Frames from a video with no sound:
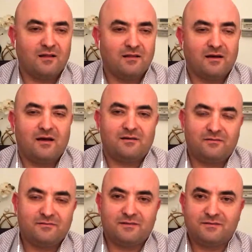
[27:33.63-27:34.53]
I,
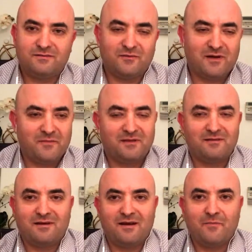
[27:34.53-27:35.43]
well, I mean,
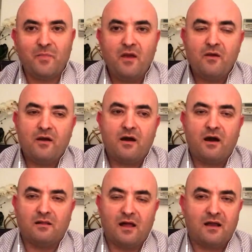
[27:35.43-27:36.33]
um, a
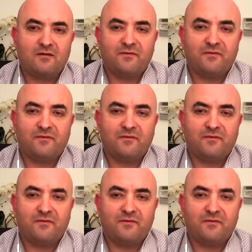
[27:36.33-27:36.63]
lot of a